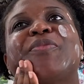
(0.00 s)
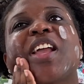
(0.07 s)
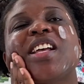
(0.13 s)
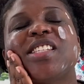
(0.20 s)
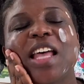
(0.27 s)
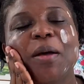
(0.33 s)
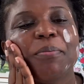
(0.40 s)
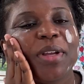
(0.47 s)

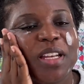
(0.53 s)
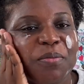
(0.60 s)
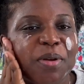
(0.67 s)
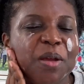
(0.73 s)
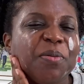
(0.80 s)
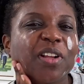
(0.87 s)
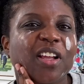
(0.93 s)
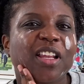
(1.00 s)
Stop meeting
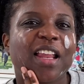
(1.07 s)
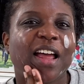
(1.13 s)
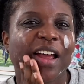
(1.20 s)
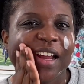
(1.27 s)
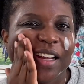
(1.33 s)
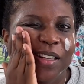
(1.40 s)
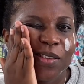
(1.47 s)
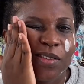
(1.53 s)
people
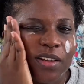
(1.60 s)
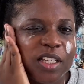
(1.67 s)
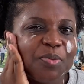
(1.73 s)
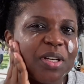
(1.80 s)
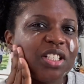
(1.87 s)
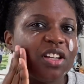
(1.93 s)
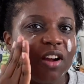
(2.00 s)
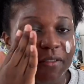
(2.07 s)
online,
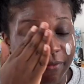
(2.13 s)
especially on